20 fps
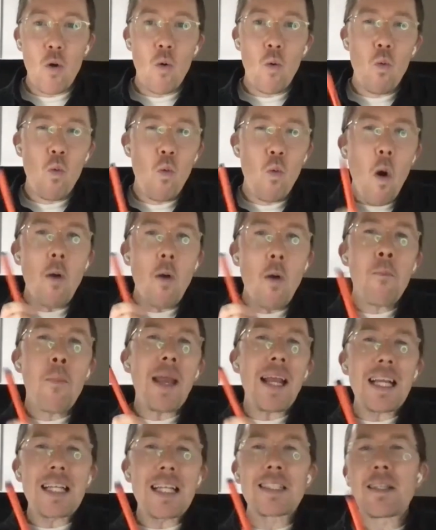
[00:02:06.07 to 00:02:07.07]
what
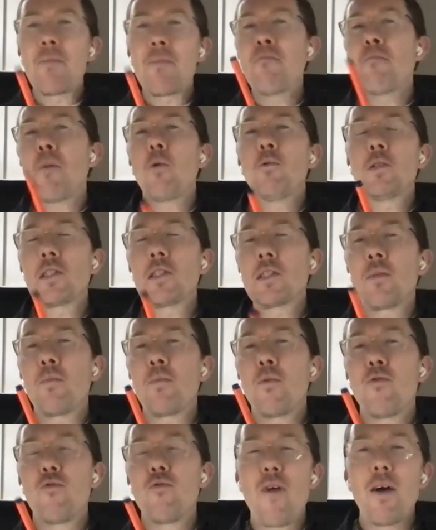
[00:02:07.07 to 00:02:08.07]
makes them most
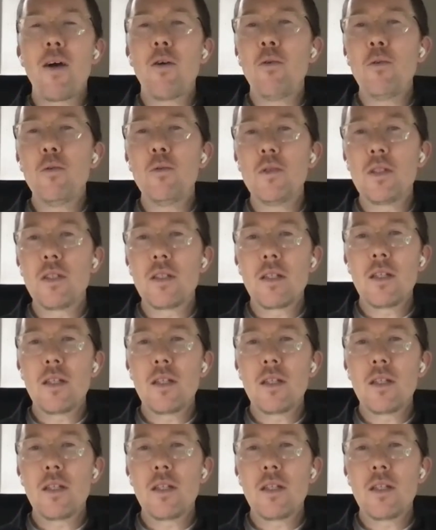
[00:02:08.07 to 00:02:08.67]
proud